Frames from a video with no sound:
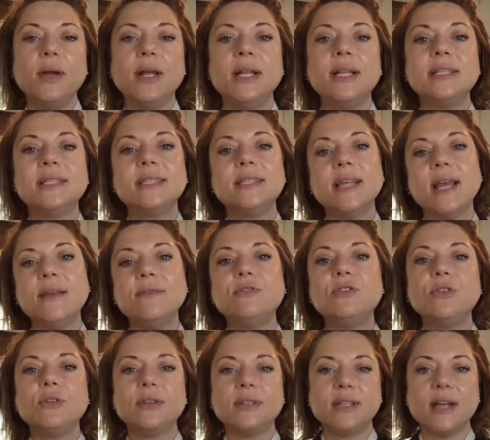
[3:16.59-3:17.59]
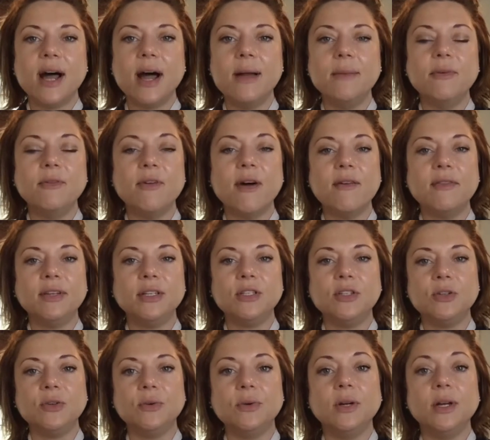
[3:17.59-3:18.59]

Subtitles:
And it saves you the time of having to